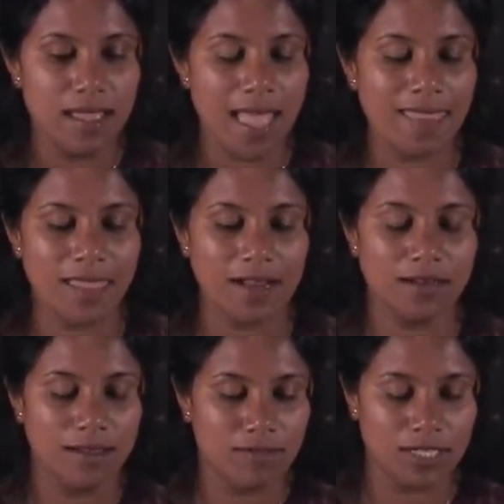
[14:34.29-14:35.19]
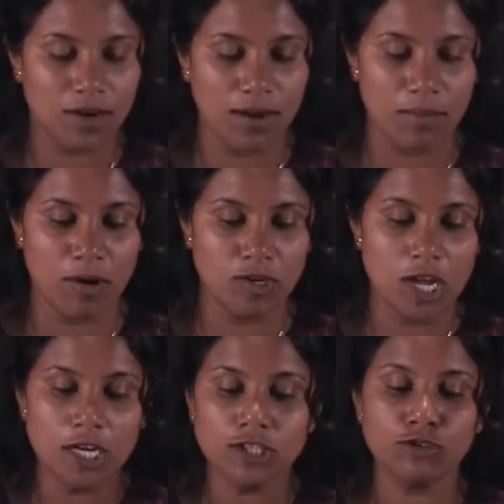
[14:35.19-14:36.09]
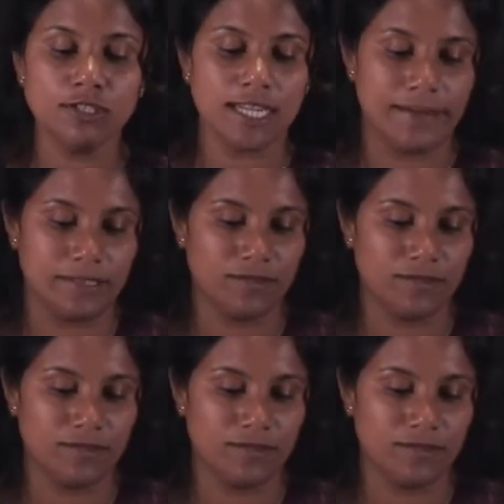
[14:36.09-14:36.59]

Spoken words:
And then we talk about 2 types